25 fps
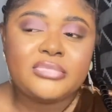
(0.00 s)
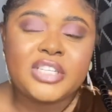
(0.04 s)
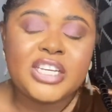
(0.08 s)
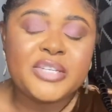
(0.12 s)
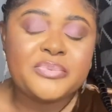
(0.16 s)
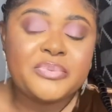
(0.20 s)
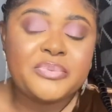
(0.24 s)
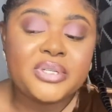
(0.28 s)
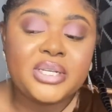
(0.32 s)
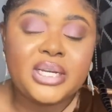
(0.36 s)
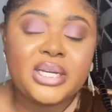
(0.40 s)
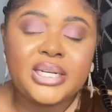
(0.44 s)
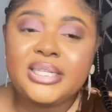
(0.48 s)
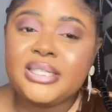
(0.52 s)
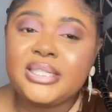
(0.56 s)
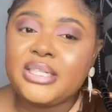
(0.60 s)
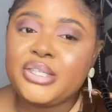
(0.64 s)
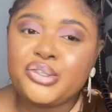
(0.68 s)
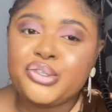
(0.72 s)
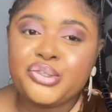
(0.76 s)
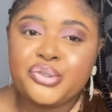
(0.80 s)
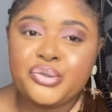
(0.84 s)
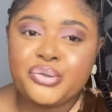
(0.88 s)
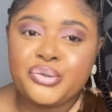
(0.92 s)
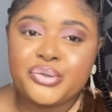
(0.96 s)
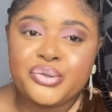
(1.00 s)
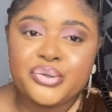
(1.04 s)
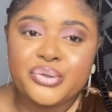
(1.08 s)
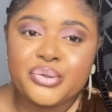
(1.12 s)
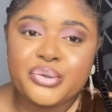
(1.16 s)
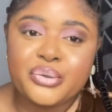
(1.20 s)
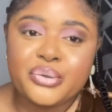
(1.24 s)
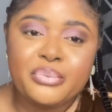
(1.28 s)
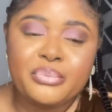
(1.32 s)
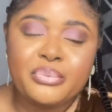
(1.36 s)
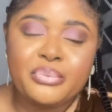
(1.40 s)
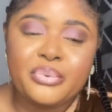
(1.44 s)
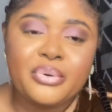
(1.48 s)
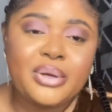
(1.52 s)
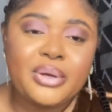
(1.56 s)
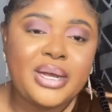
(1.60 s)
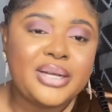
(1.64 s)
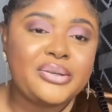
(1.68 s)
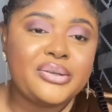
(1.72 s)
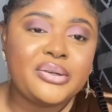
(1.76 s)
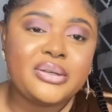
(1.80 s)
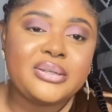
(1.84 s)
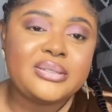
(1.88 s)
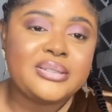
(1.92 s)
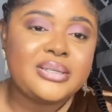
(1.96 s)
especially this YouTube.
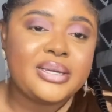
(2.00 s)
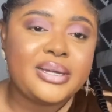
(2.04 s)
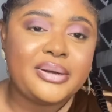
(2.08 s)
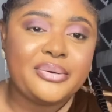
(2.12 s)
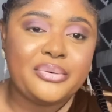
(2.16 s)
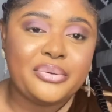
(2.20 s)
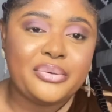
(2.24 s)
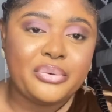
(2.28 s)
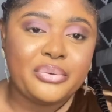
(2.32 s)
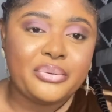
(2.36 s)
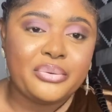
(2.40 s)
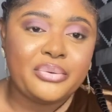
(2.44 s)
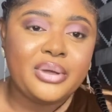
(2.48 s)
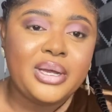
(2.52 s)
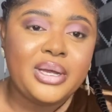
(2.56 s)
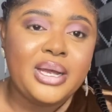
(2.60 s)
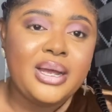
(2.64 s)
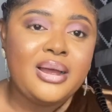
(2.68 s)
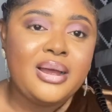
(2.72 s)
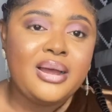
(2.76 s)
I just said no.